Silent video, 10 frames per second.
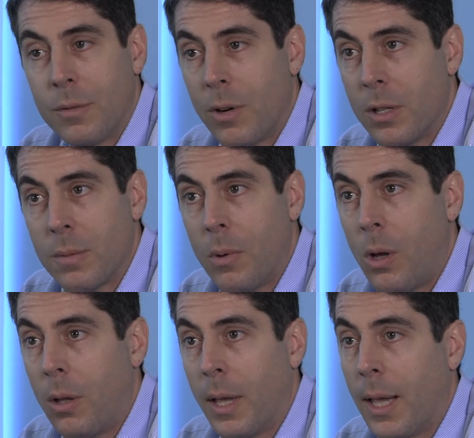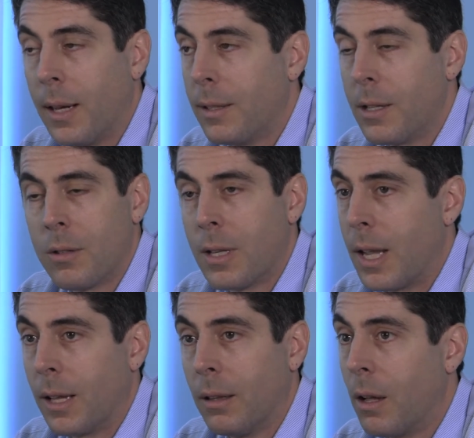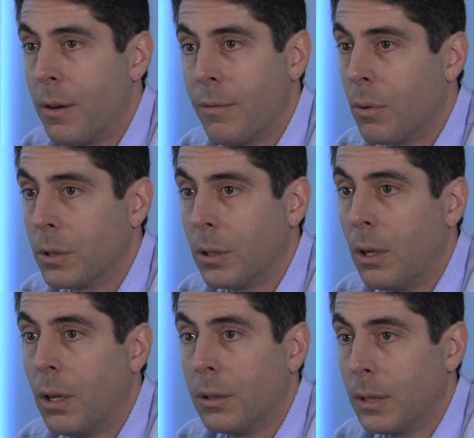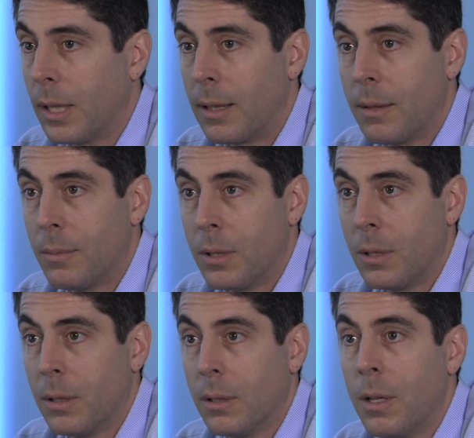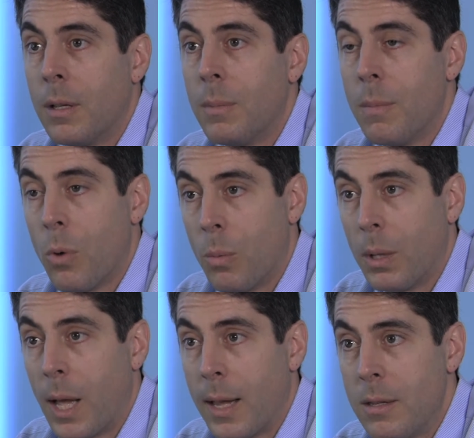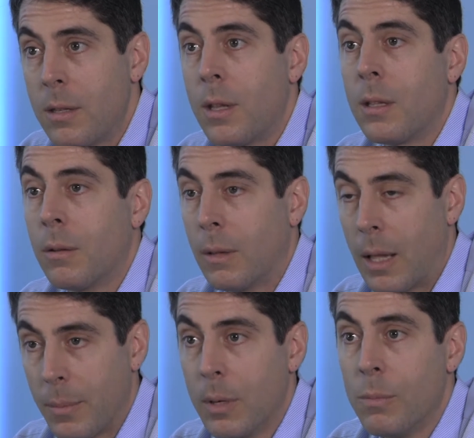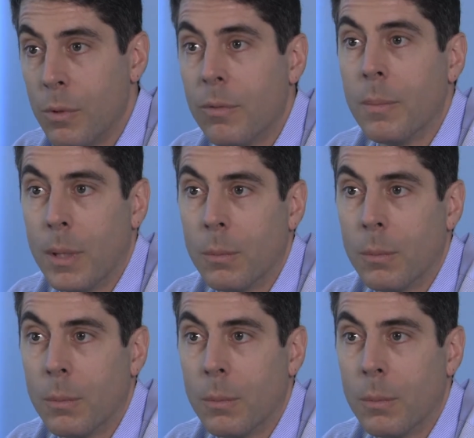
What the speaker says: it's very small and doesn't take a lot of force at all to get them to be mobilized to allow me to move them